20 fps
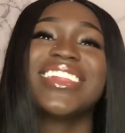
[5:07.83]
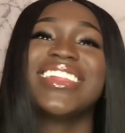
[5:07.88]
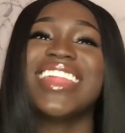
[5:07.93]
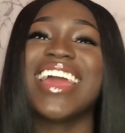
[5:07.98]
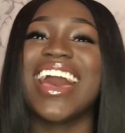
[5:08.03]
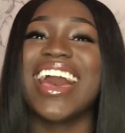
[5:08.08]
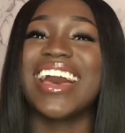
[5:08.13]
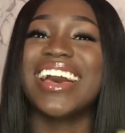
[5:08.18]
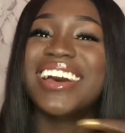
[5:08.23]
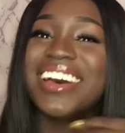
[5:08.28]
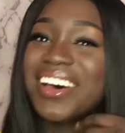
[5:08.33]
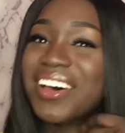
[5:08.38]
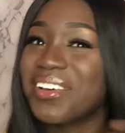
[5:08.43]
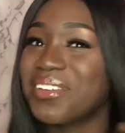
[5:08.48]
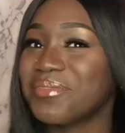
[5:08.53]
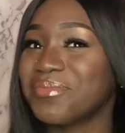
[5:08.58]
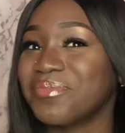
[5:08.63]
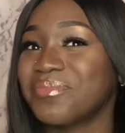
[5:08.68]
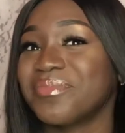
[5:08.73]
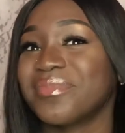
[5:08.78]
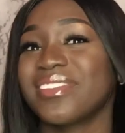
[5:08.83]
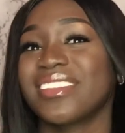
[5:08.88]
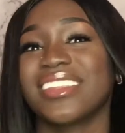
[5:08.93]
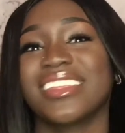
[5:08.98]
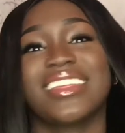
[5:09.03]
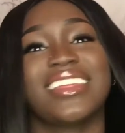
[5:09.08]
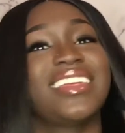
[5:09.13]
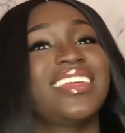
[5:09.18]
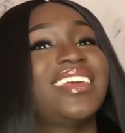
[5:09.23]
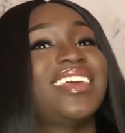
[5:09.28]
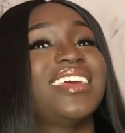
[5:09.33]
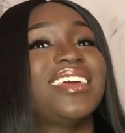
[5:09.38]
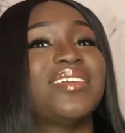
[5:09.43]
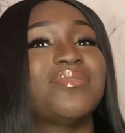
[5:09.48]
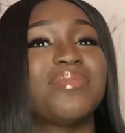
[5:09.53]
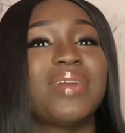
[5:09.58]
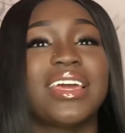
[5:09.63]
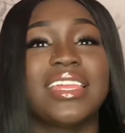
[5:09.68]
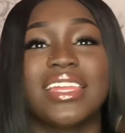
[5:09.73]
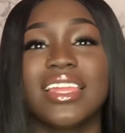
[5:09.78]
nah, um,
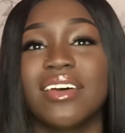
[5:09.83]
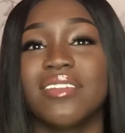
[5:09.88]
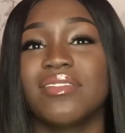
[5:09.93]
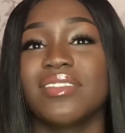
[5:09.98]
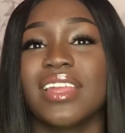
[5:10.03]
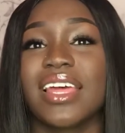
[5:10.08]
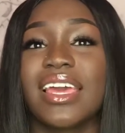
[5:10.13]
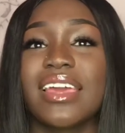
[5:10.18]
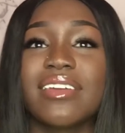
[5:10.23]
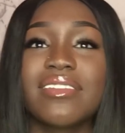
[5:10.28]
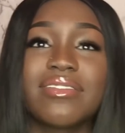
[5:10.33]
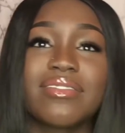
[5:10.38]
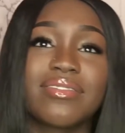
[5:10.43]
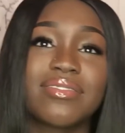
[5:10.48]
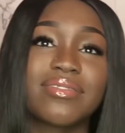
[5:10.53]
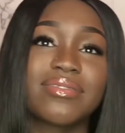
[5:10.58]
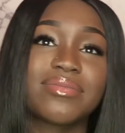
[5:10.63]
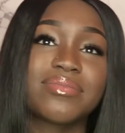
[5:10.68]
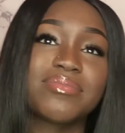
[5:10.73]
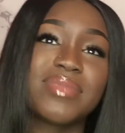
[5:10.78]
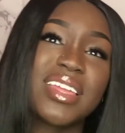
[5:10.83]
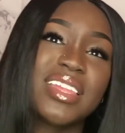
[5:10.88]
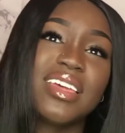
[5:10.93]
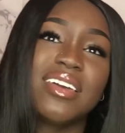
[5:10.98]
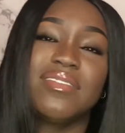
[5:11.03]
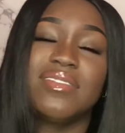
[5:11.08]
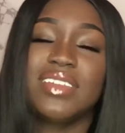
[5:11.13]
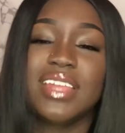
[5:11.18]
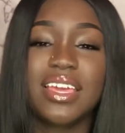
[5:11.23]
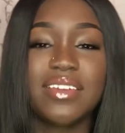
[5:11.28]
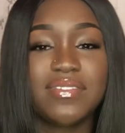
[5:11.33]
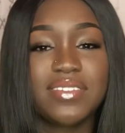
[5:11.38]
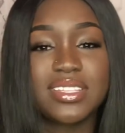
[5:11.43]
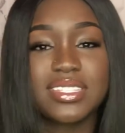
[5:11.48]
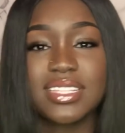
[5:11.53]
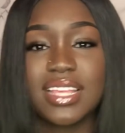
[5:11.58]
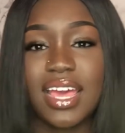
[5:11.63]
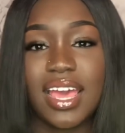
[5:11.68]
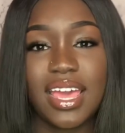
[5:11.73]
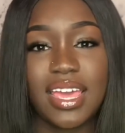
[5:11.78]
my love life. My love life
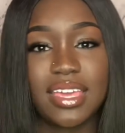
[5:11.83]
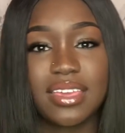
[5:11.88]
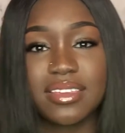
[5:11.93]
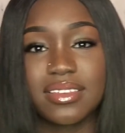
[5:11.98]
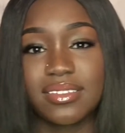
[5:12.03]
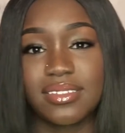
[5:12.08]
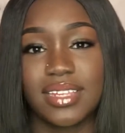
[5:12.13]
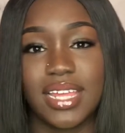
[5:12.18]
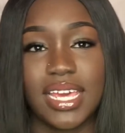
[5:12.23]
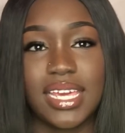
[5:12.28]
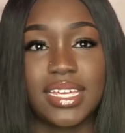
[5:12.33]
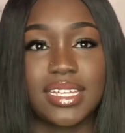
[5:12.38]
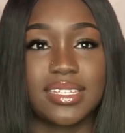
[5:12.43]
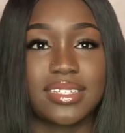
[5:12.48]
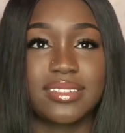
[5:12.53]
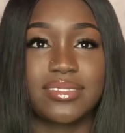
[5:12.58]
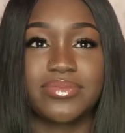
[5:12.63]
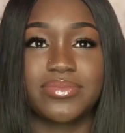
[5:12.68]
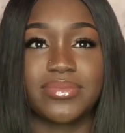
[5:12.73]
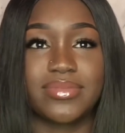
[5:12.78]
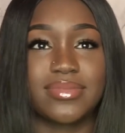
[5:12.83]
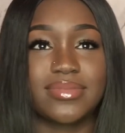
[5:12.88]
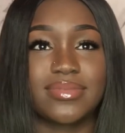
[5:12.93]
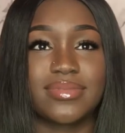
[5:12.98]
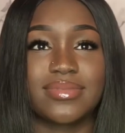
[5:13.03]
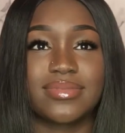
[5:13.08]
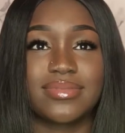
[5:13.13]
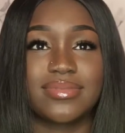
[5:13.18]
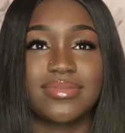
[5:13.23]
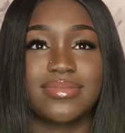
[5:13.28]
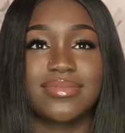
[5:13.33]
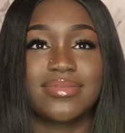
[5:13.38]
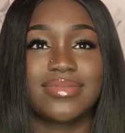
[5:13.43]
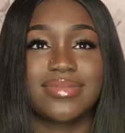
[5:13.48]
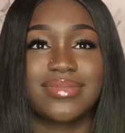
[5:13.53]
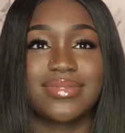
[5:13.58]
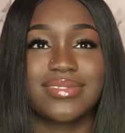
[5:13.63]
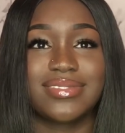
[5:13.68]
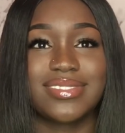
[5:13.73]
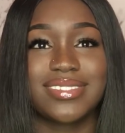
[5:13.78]
is I. Like,
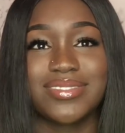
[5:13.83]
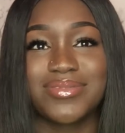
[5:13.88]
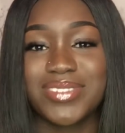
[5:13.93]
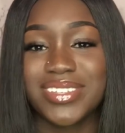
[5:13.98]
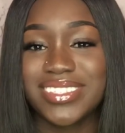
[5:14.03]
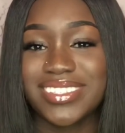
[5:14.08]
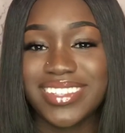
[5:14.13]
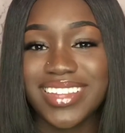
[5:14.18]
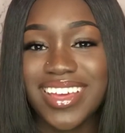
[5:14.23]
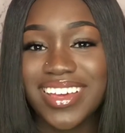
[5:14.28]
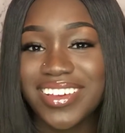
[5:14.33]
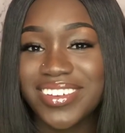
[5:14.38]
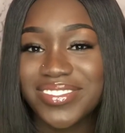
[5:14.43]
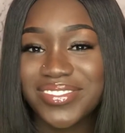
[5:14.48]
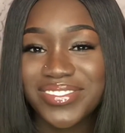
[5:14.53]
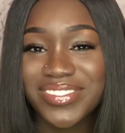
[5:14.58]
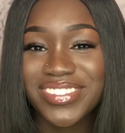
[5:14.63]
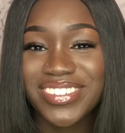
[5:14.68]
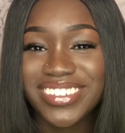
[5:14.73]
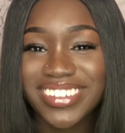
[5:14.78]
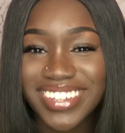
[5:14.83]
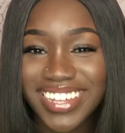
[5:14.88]
what's love?